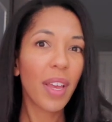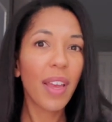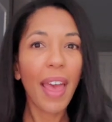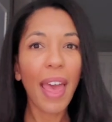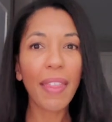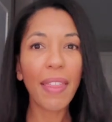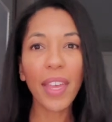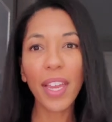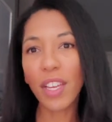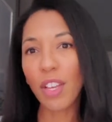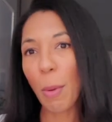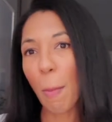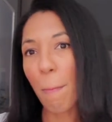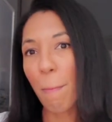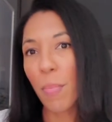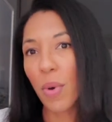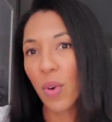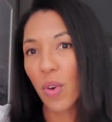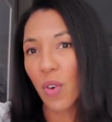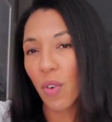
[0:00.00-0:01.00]
And then you
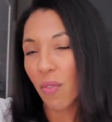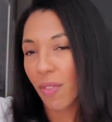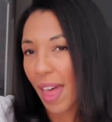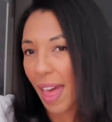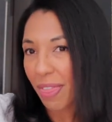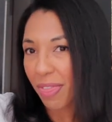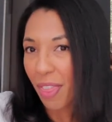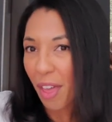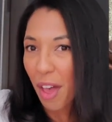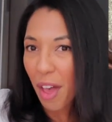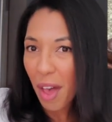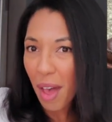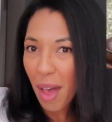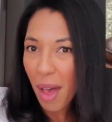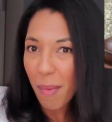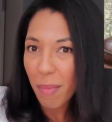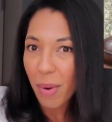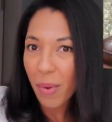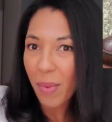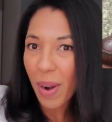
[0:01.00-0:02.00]
move that
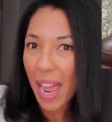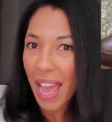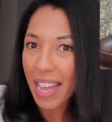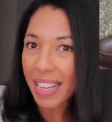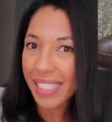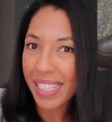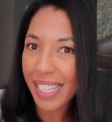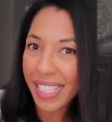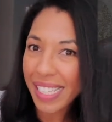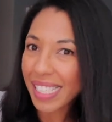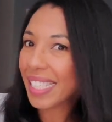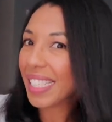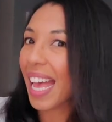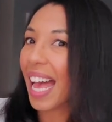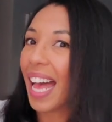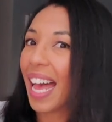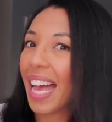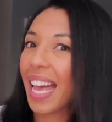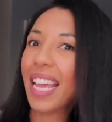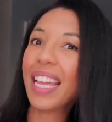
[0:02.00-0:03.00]
thumb around to the
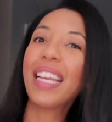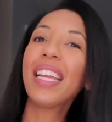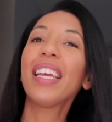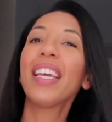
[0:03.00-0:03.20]
side,